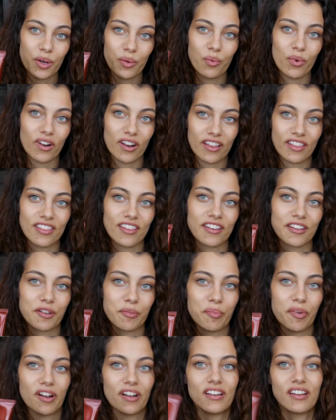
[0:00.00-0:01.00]
what I think,
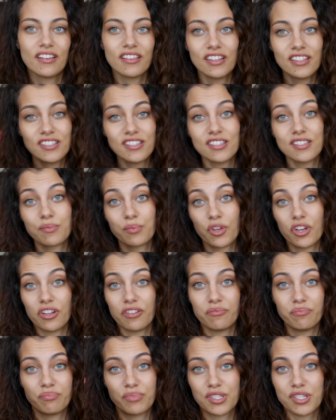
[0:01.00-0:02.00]
but this is
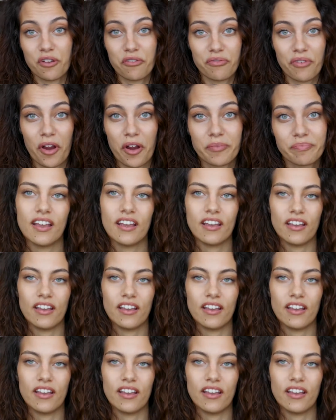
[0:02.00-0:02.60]
good so far.